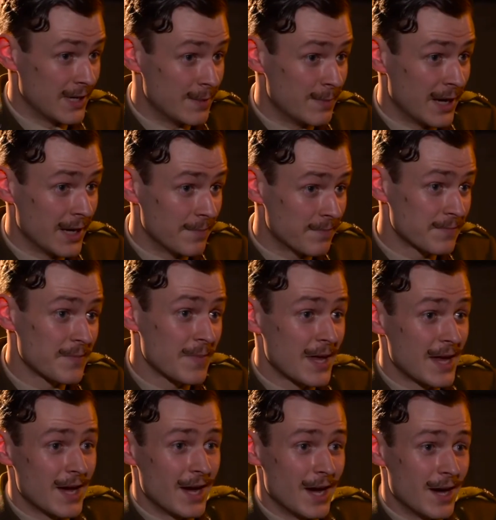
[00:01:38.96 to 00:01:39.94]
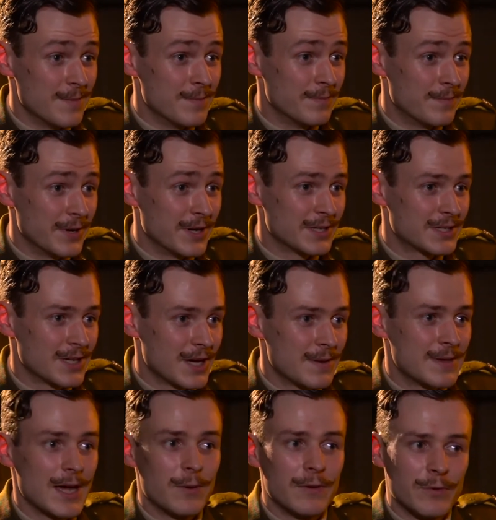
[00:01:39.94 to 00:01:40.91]
eBay. But
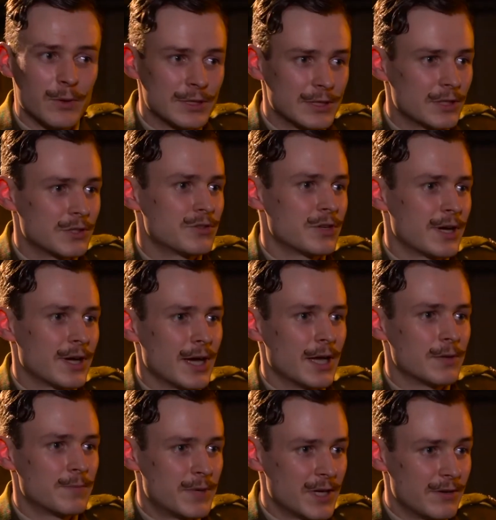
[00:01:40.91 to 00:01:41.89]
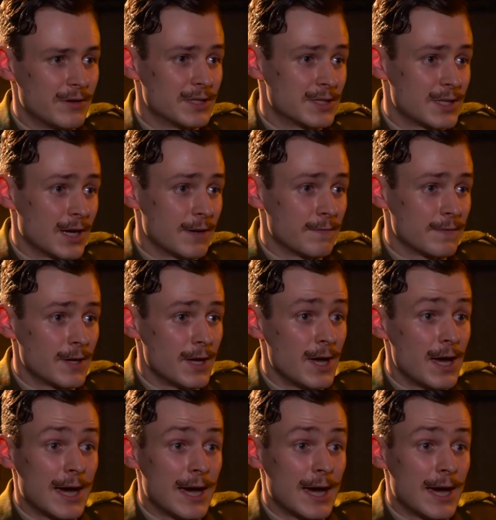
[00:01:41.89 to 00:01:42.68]
we've always looked to try and get period stuff.